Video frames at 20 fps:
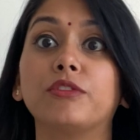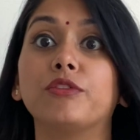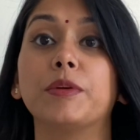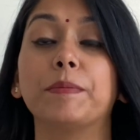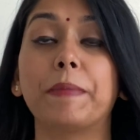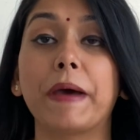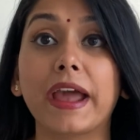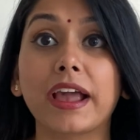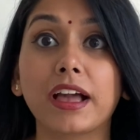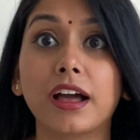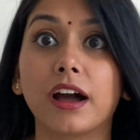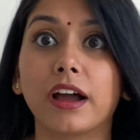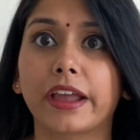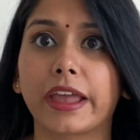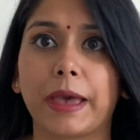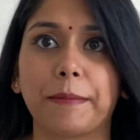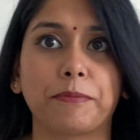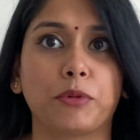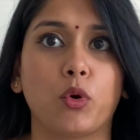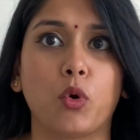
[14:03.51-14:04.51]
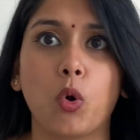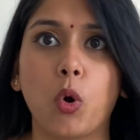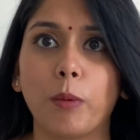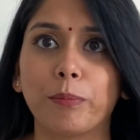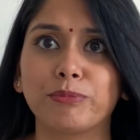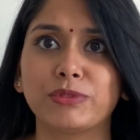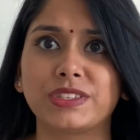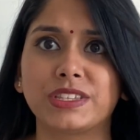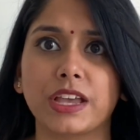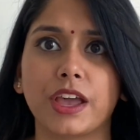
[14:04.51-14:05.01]
Rebekah kept
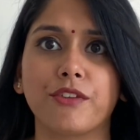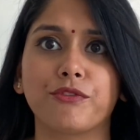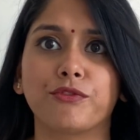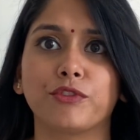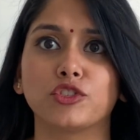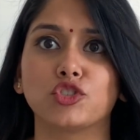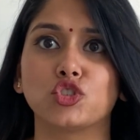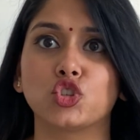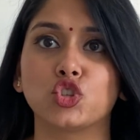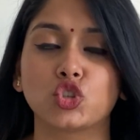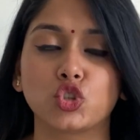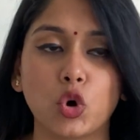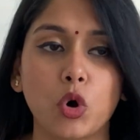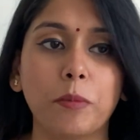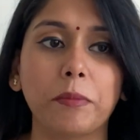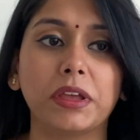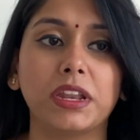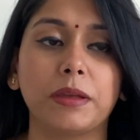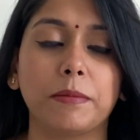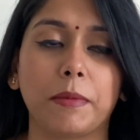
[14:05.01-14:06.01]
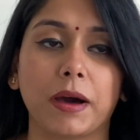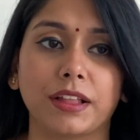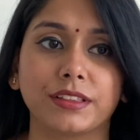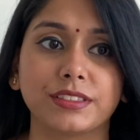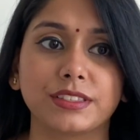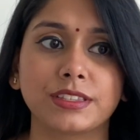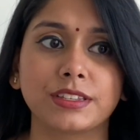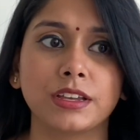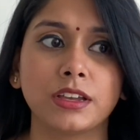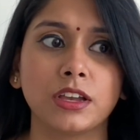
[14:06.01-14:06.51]
Hope safe for so many
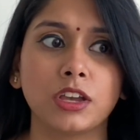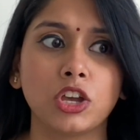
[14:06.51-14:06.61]
months.